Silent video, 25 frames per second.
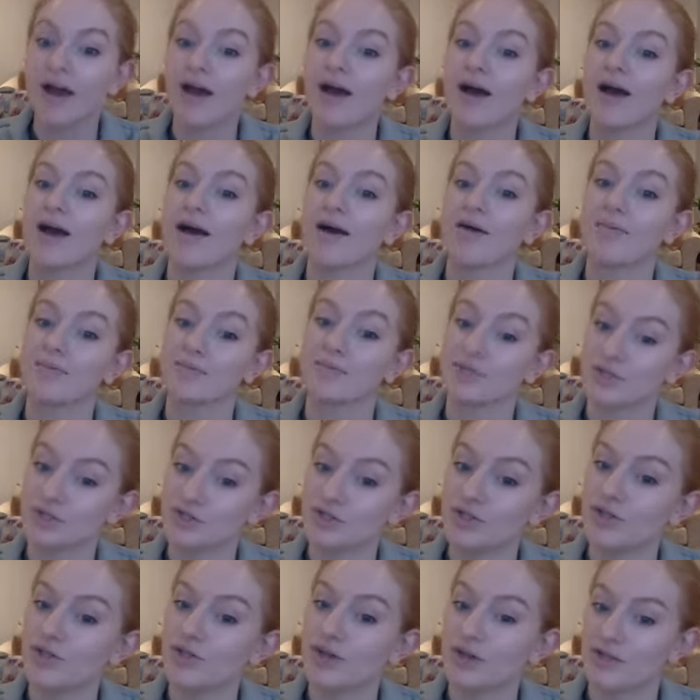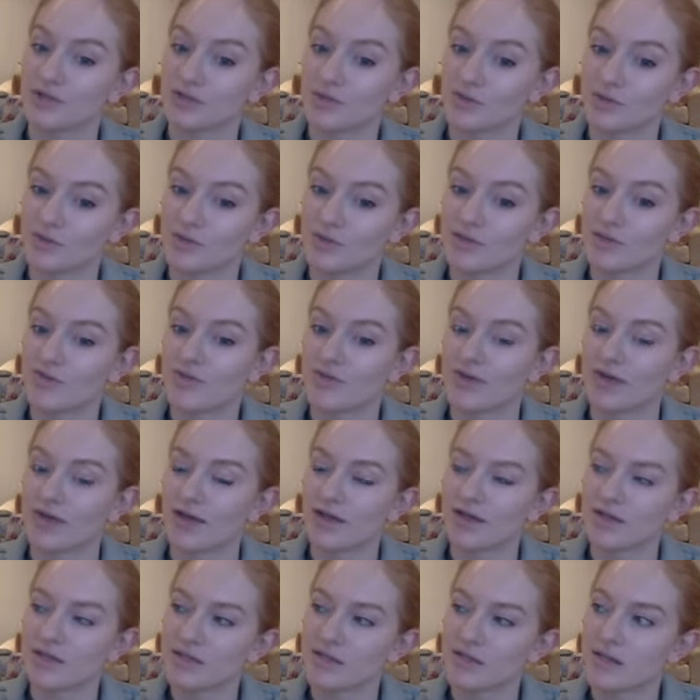to do those sorts of
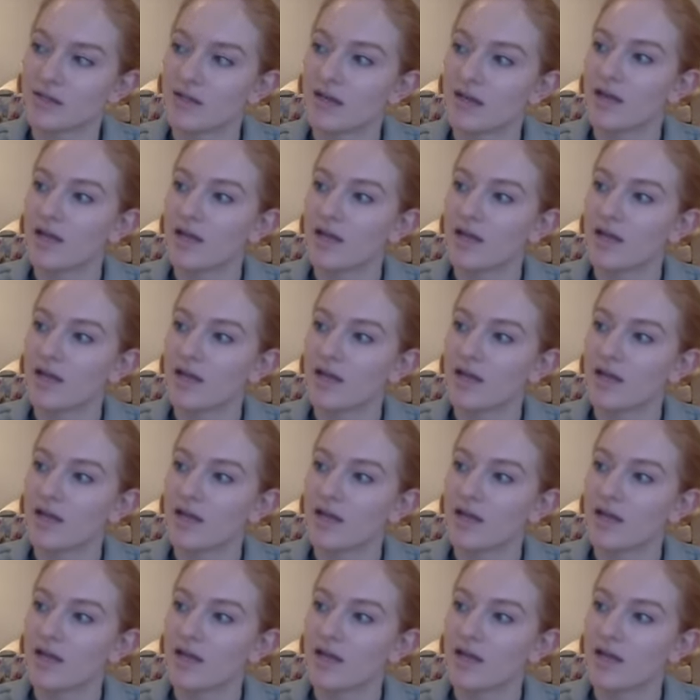things.